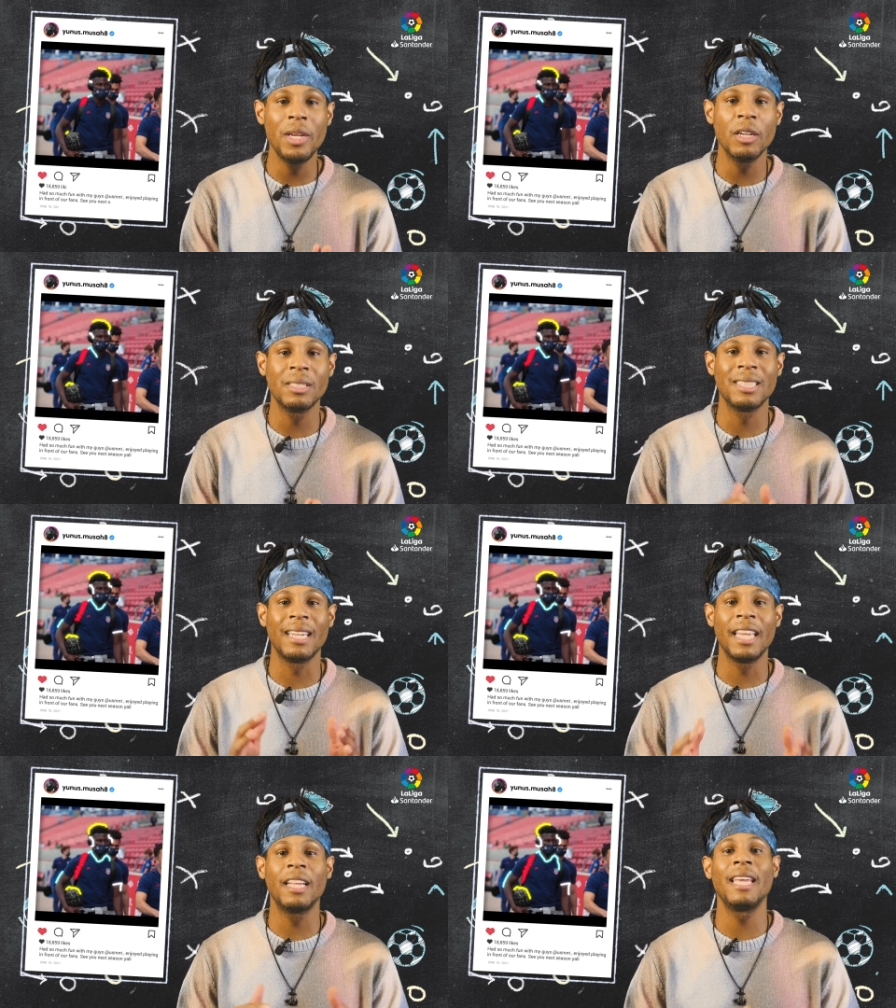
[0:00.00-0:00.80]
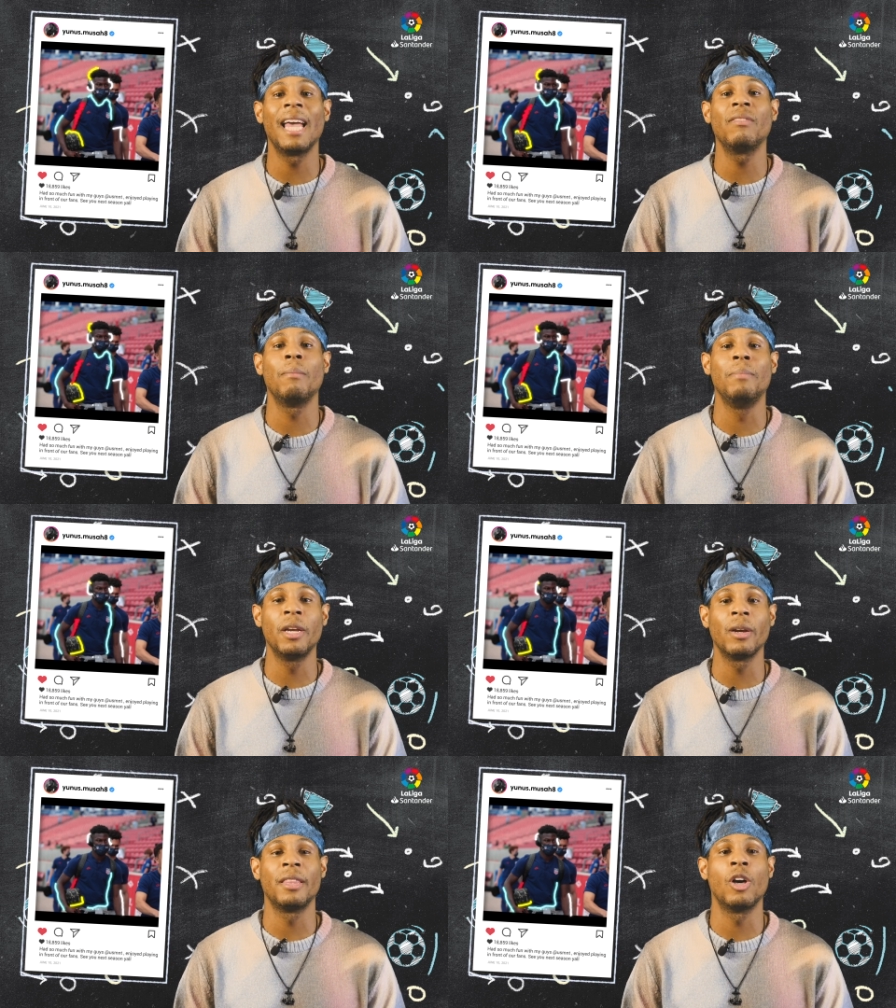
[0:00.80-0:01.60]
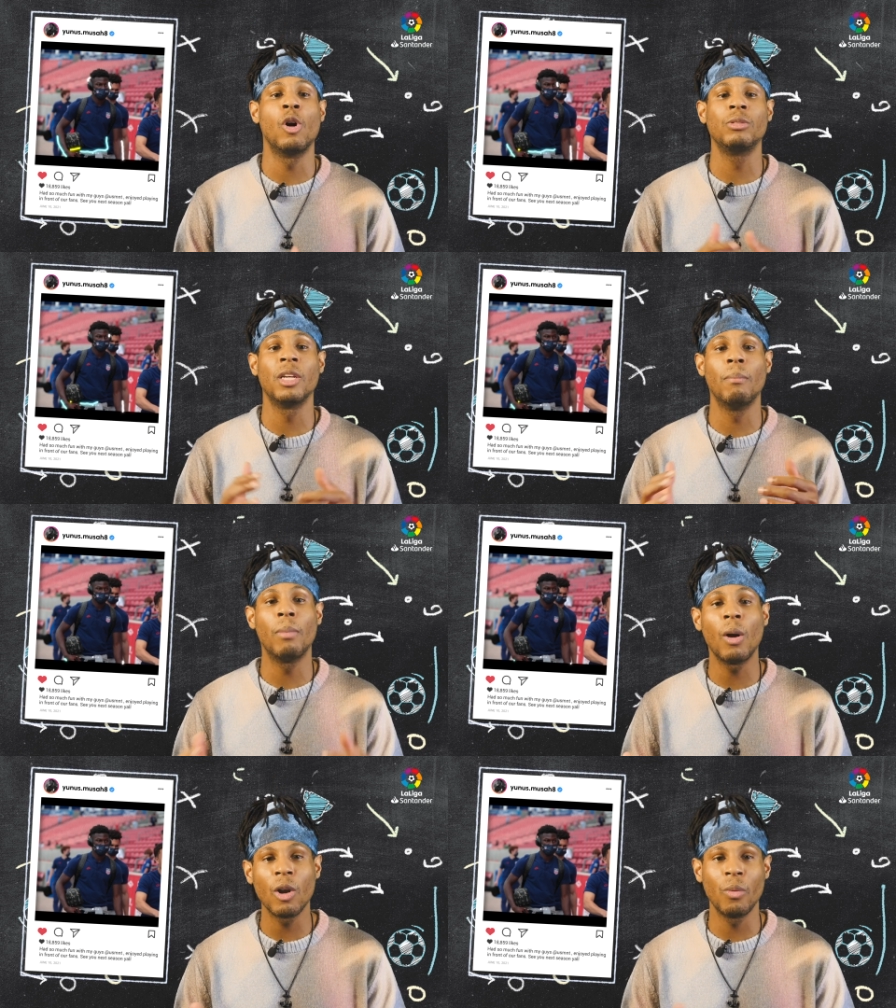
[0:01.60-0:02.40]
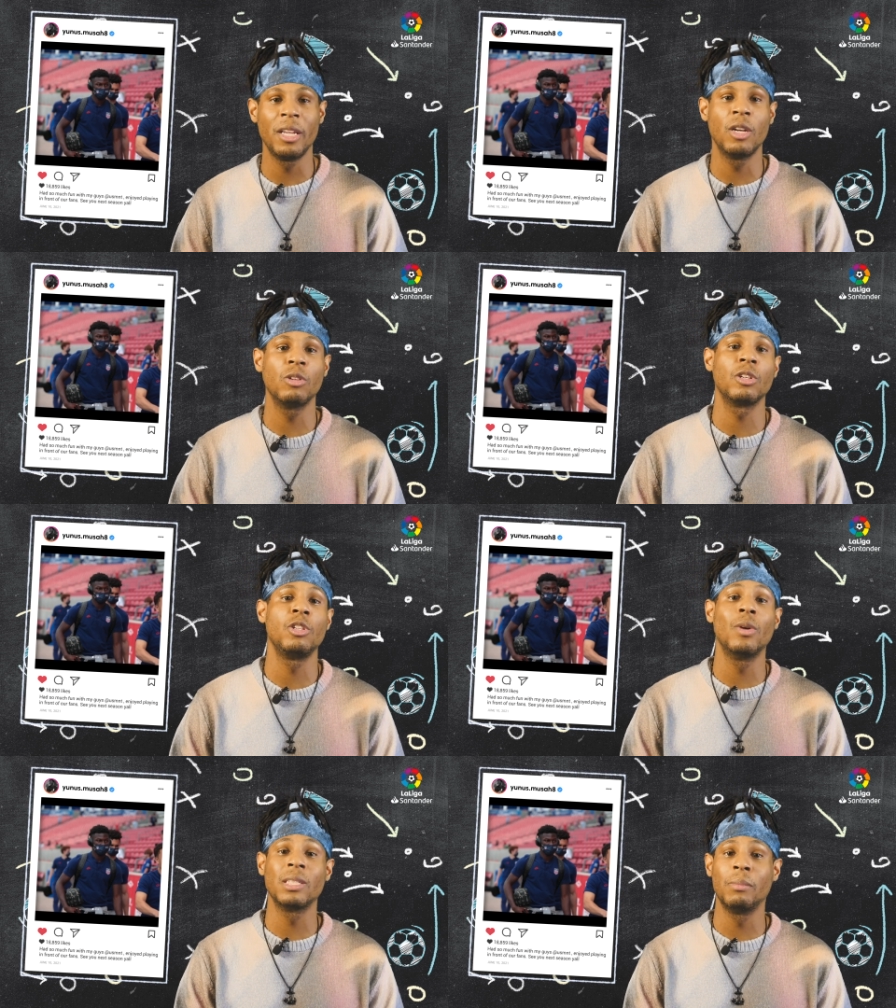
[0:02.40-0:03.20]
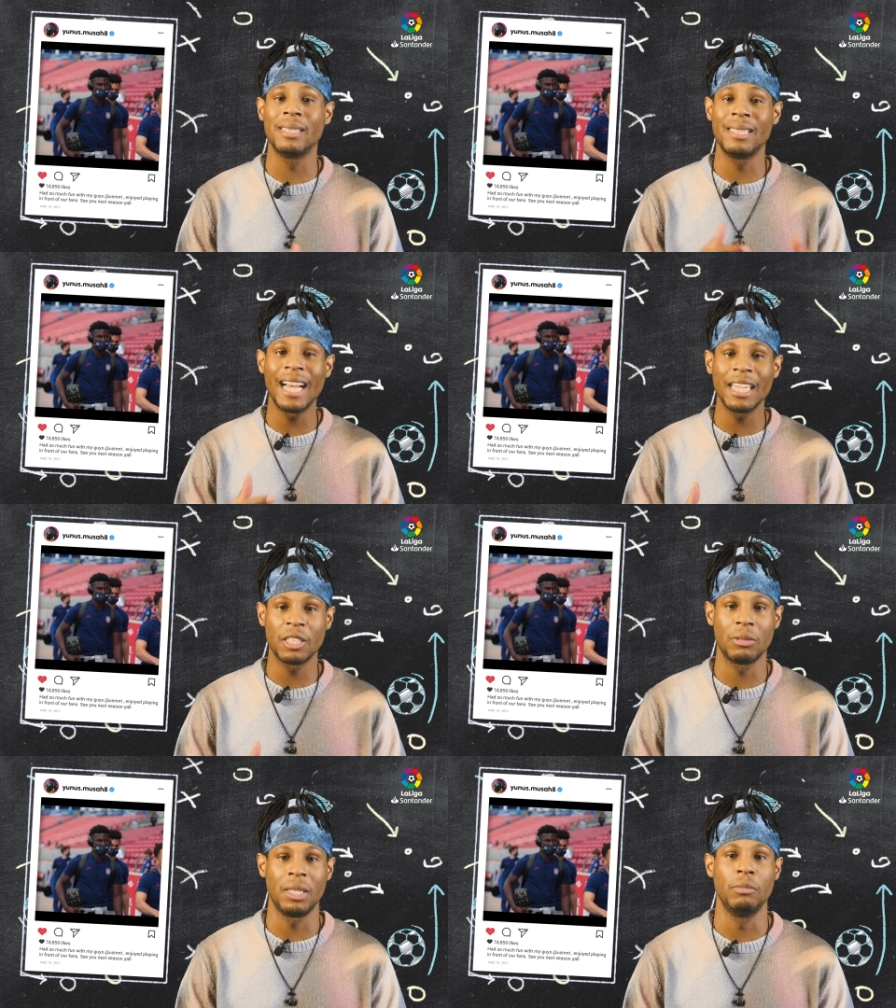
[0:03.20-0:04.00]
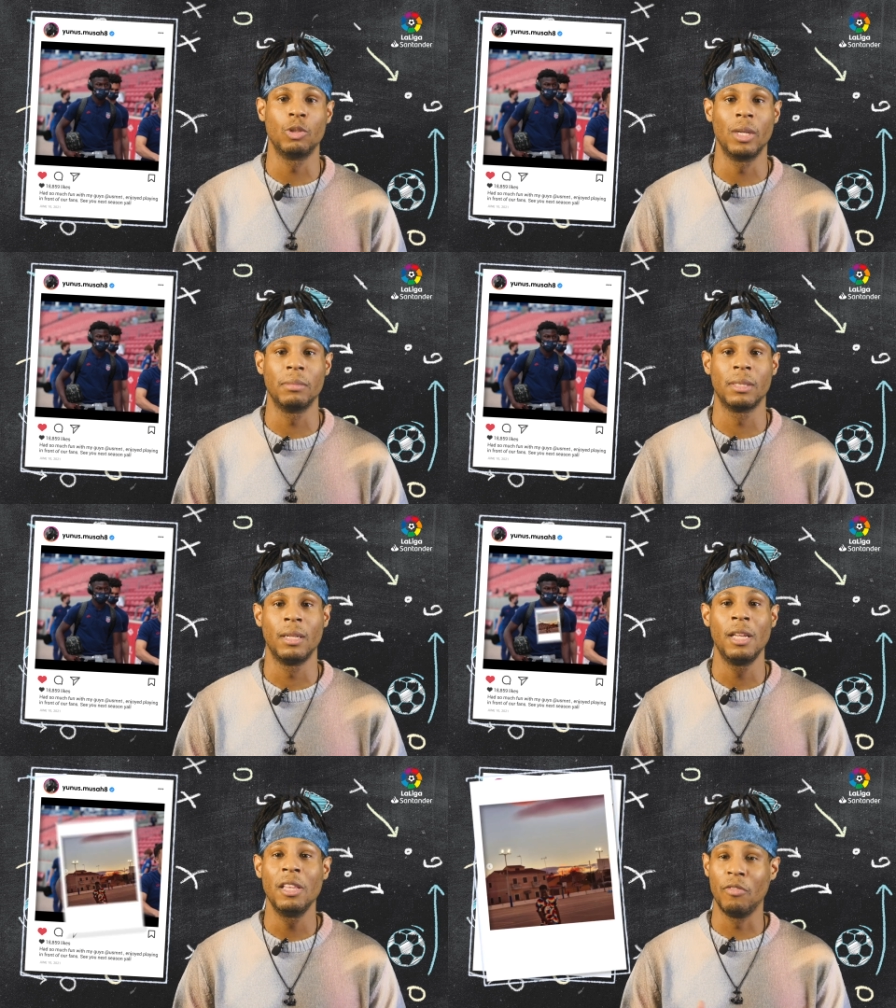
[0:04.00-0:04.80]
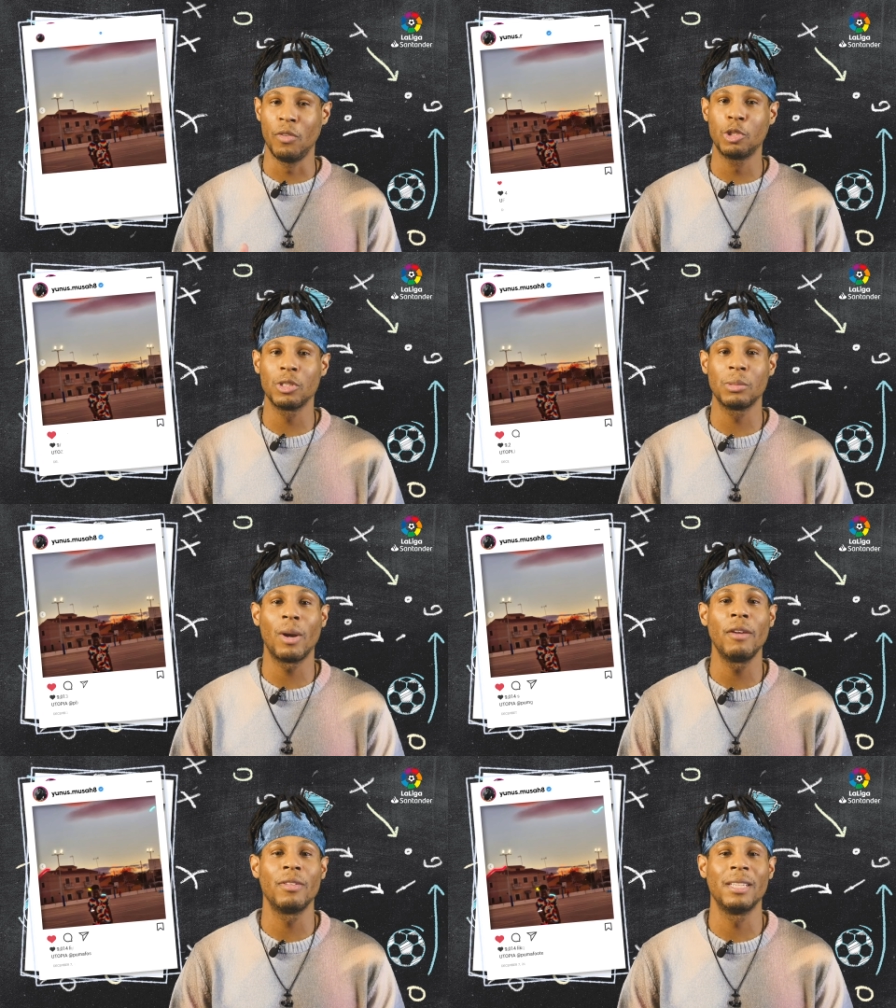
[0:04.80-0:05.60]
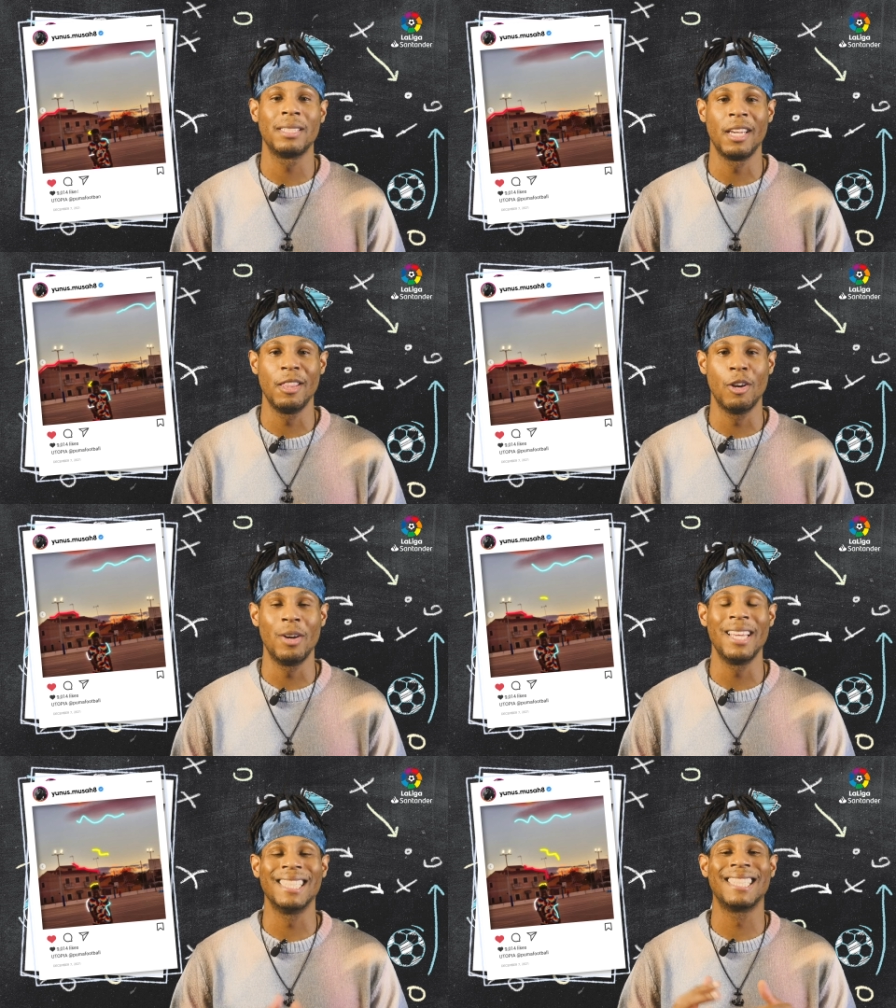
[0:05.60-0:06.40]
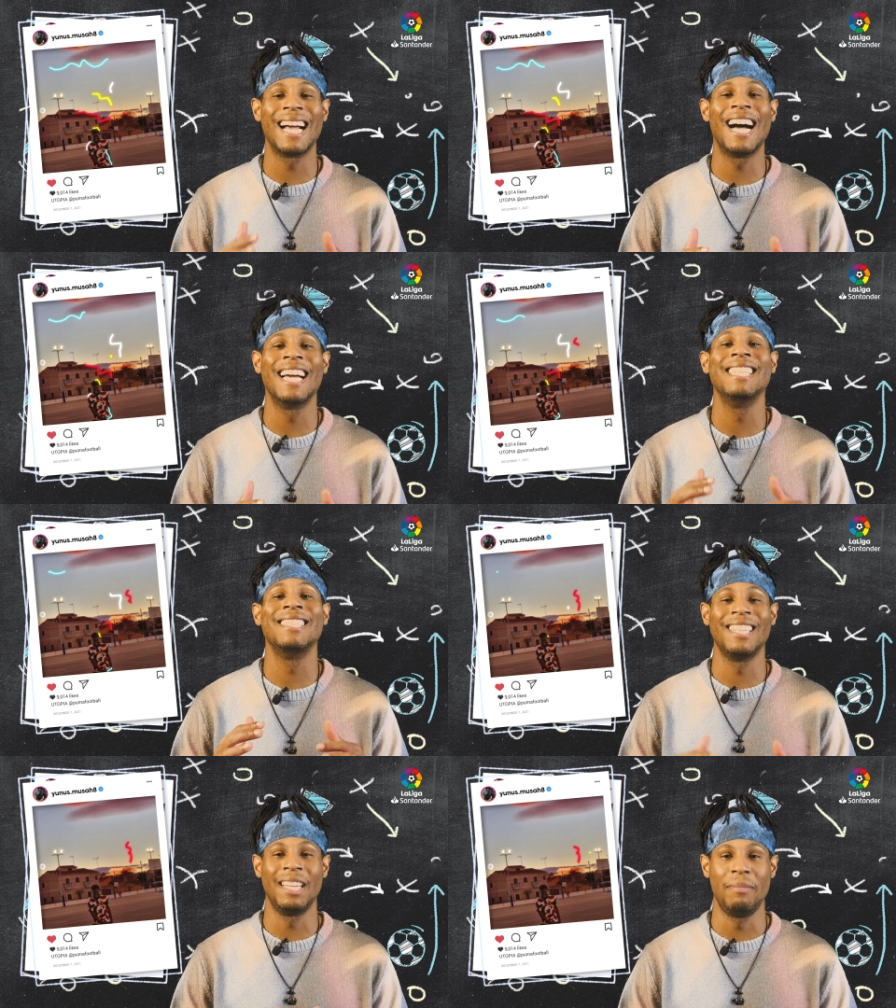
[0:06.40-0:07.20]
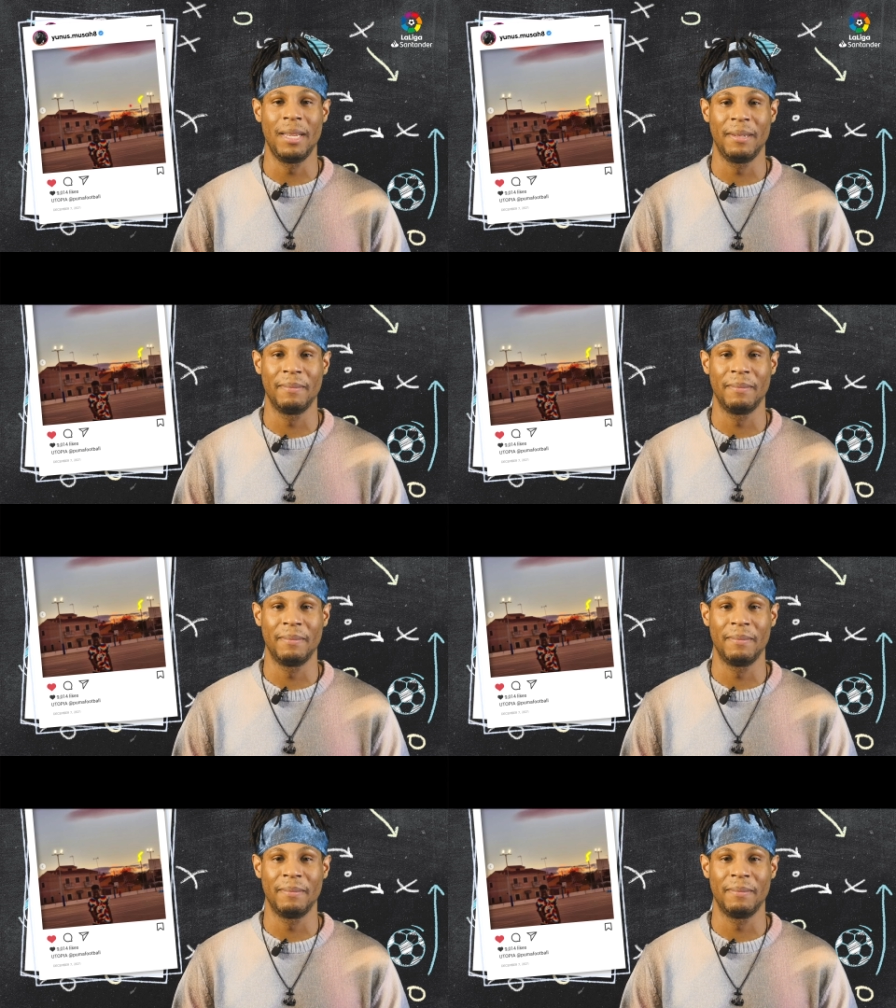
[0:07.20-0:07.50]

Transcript: years to legally have a beer at the hotel bar when he goes on US men's national team trips. The future is bright for this kid though, and the sky is the limit.